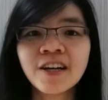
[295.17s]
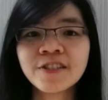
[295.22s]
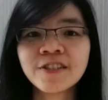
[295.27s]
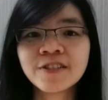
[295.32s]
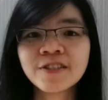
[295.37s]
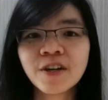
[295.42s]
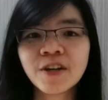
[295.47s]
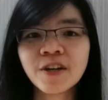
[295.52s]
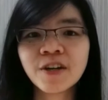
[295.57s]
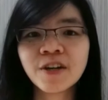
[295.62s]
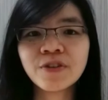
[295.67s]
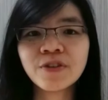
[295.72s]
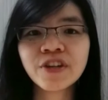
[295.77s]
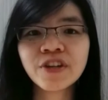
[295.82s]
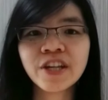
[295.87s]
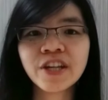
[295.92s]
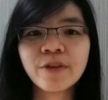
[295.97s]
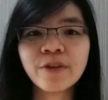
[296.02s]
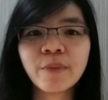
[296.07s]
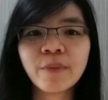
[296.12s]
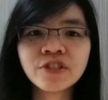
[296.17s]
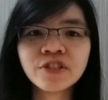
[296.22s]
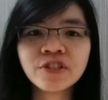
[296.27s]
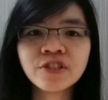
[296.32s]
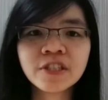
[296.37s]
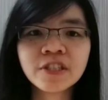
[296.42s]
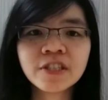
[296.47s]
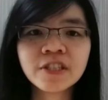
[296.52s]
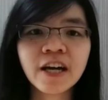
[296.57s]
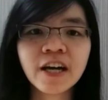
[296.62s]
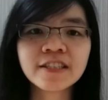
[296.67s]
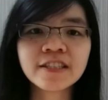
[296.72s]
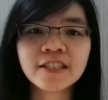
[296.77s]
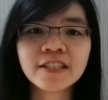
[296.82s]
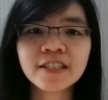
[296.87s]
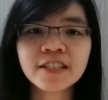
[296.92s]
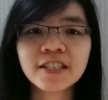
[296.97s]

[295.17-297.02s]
So you can imagine that